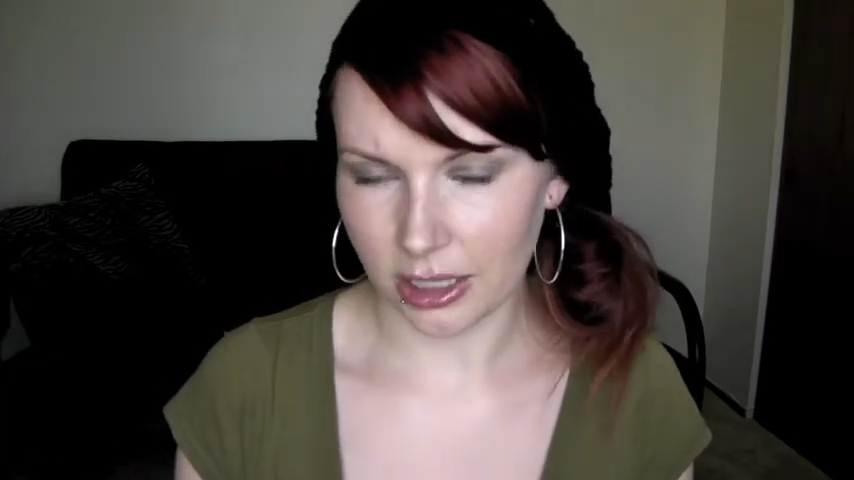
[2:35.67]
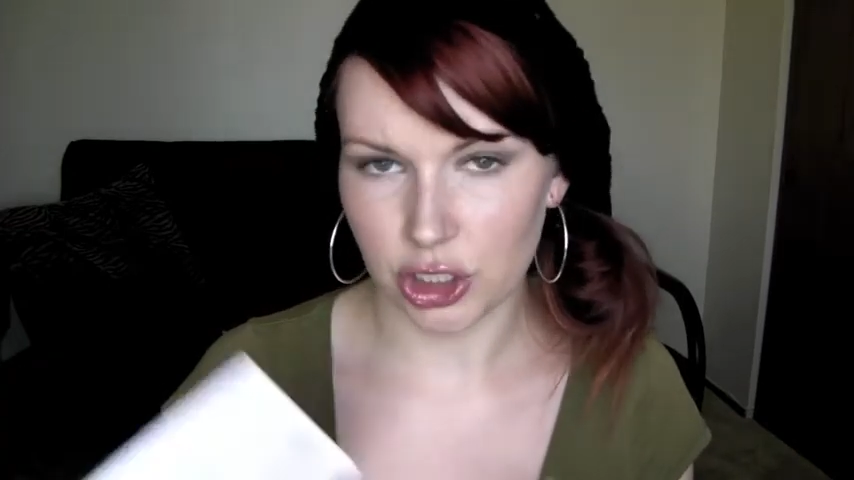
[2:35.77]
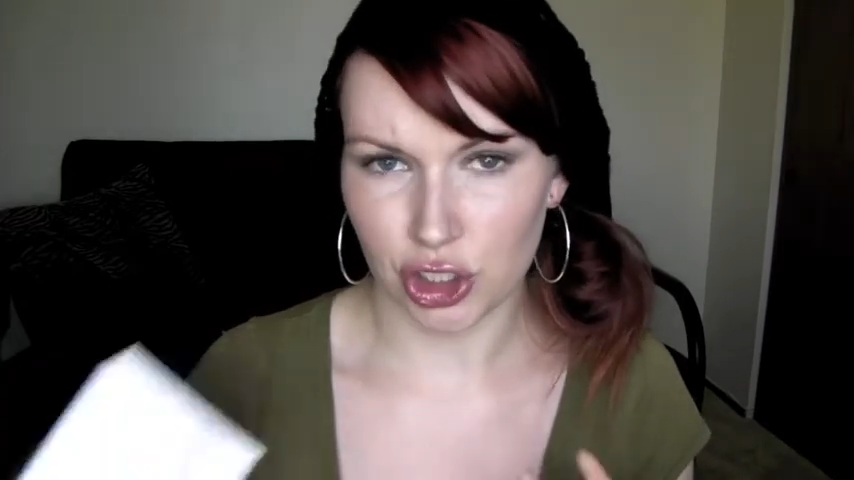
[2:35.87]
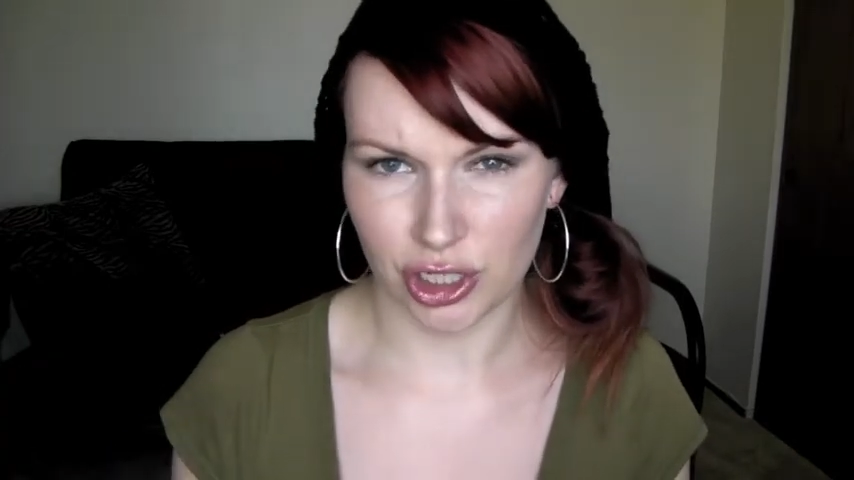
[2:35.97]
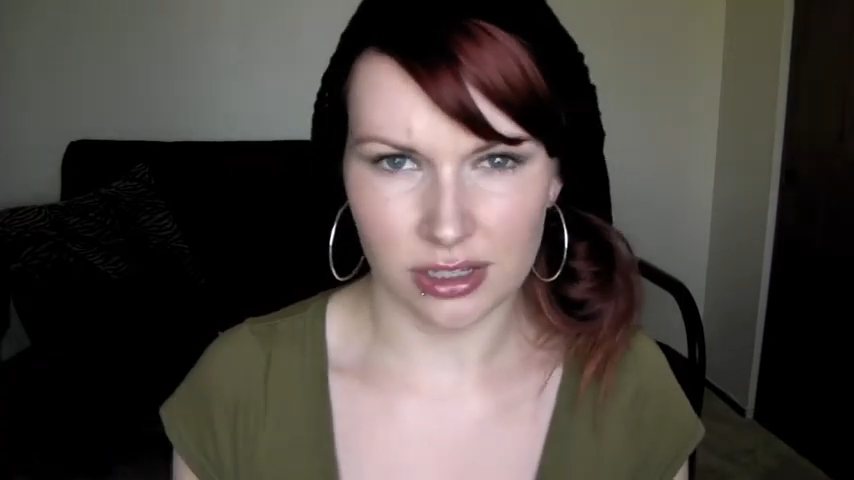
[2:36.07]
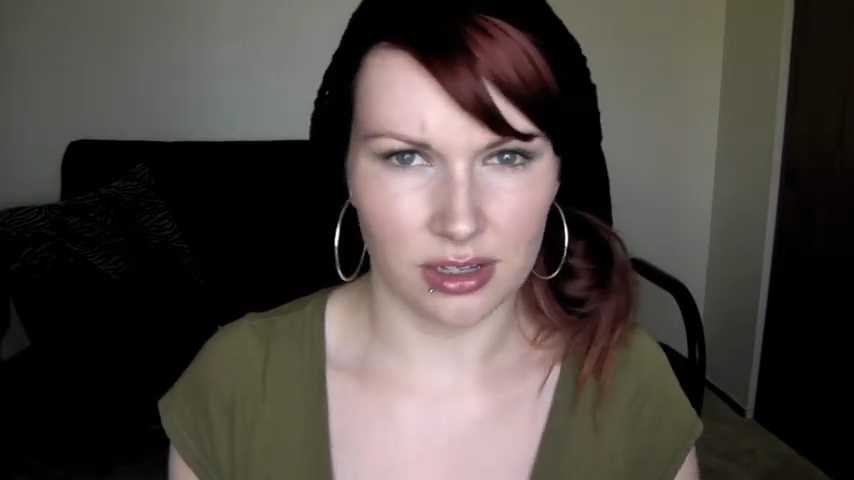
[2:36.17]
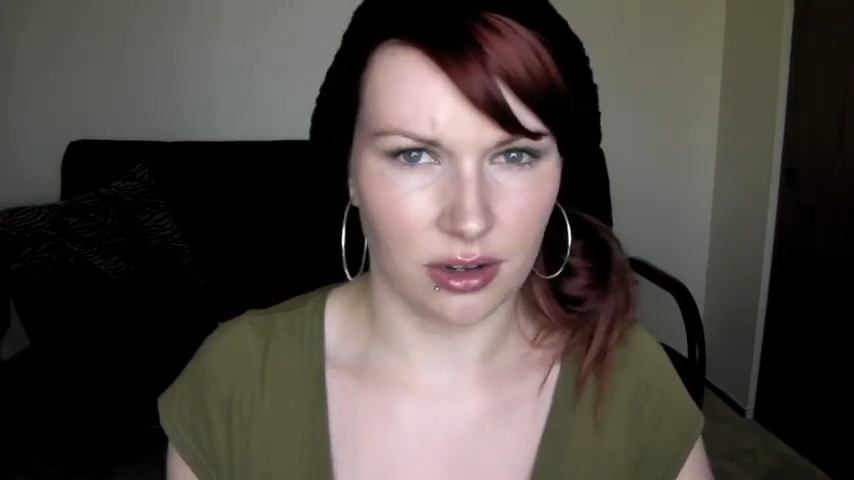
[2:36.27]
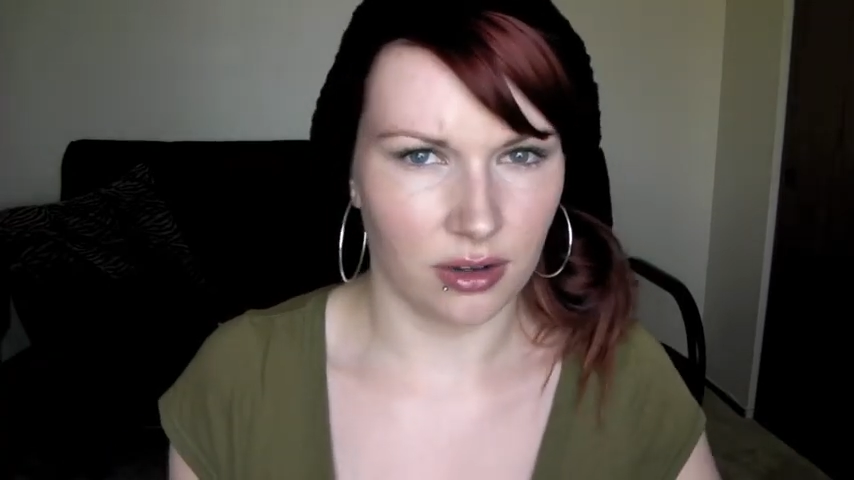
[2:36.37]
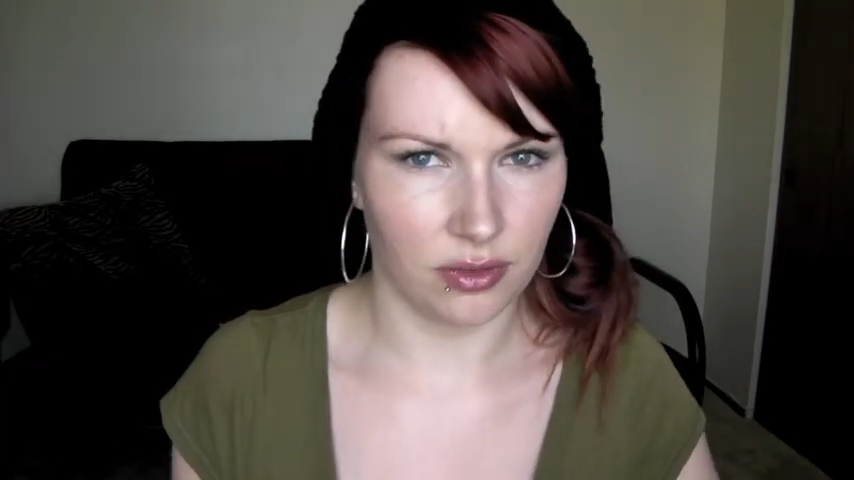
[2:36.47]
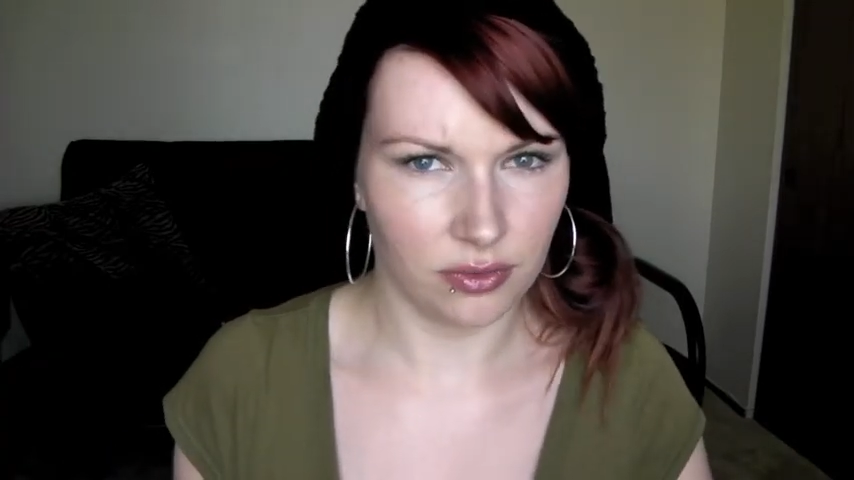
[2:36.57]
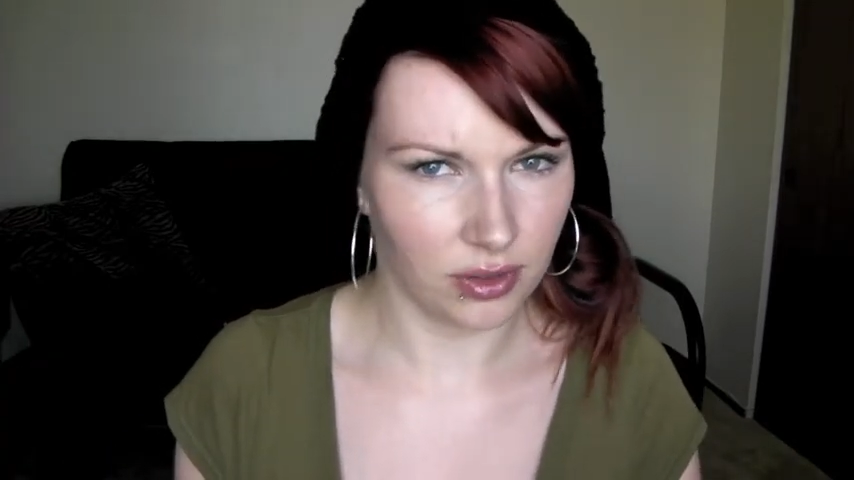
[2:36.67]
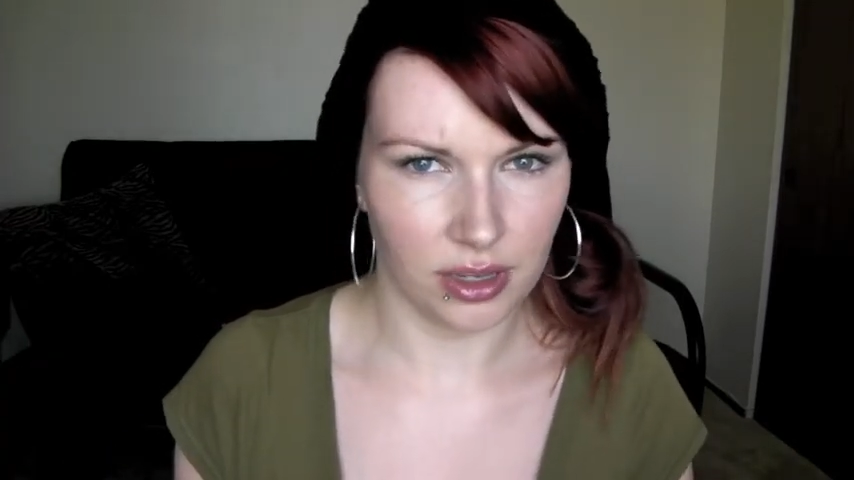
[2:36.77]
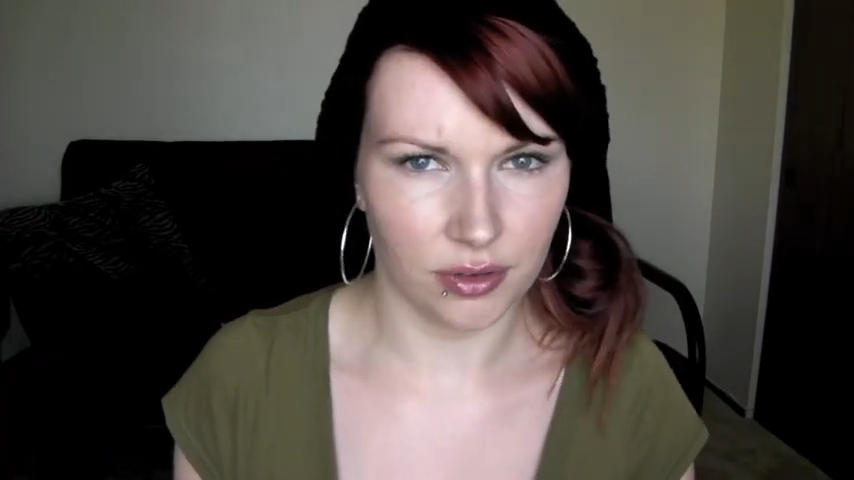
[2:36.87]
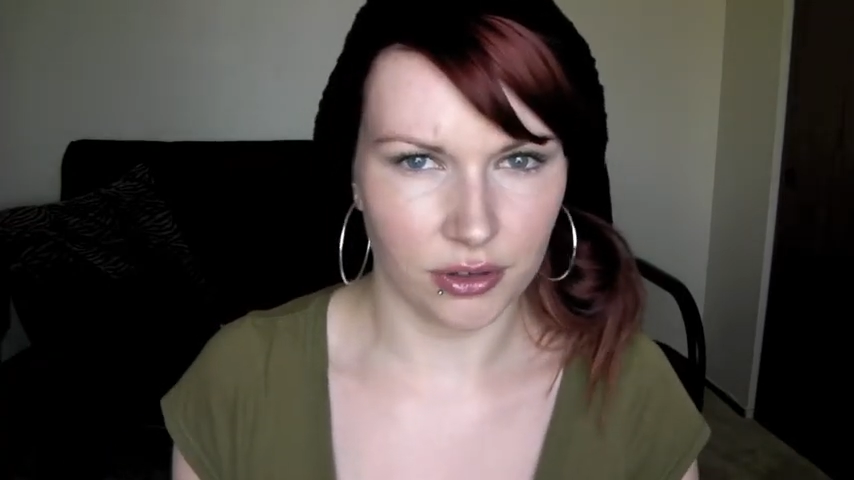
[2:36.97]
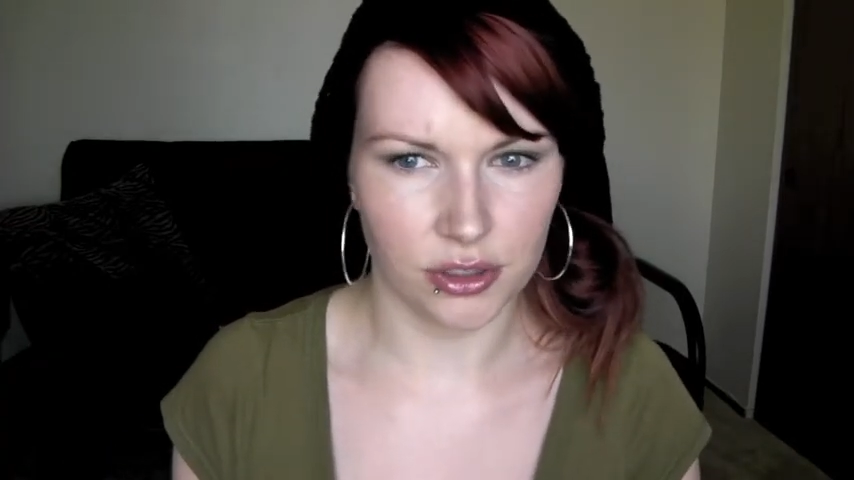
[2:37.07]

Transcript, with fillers: It's just flavored.